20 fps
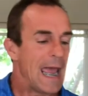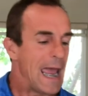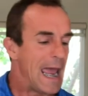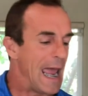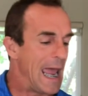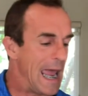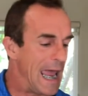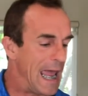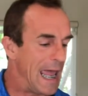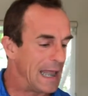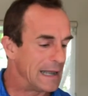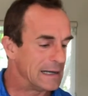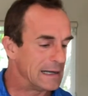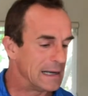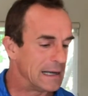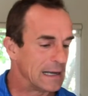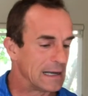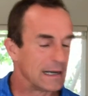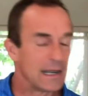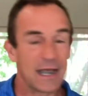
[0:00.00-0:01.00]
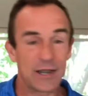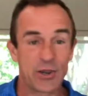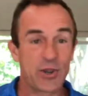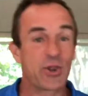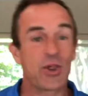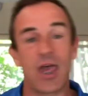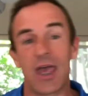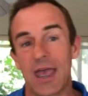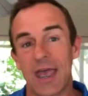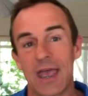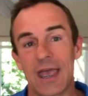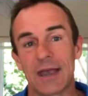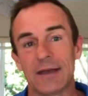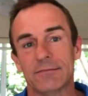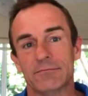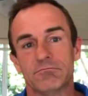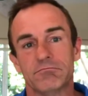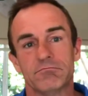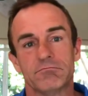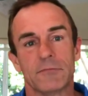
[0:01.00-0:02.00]
And let's
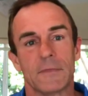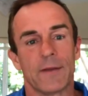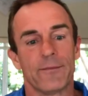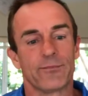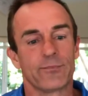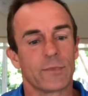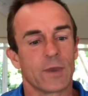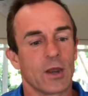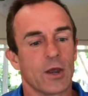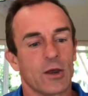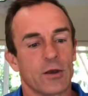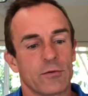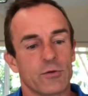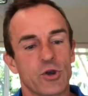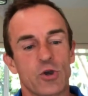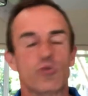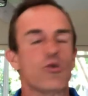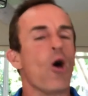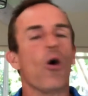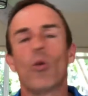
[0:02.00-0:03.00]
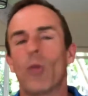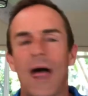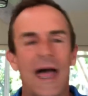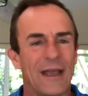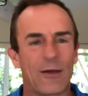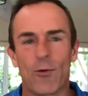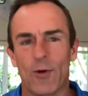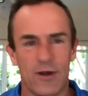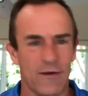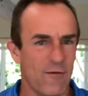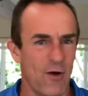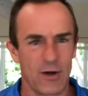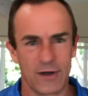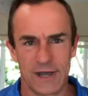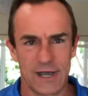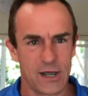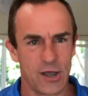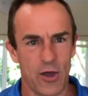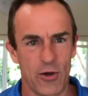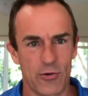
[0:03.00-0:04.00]
say you don't like one of our
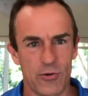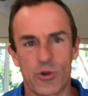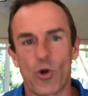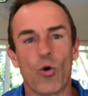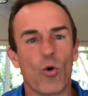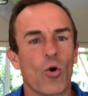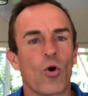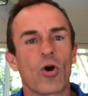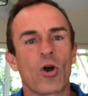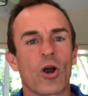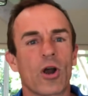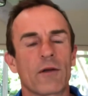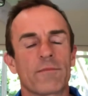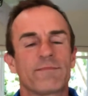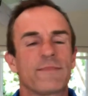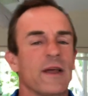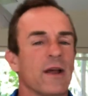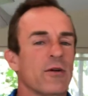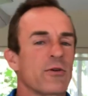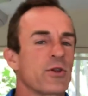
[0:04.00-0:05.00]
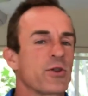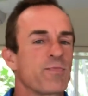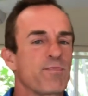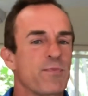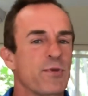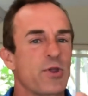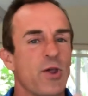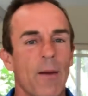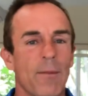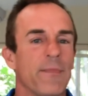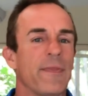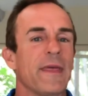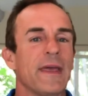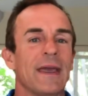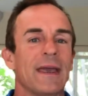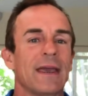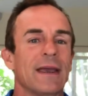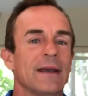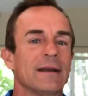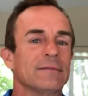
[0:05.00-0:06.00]
decodes, or there's
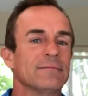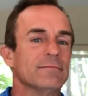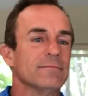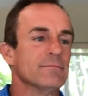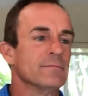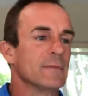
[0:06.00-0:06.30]
something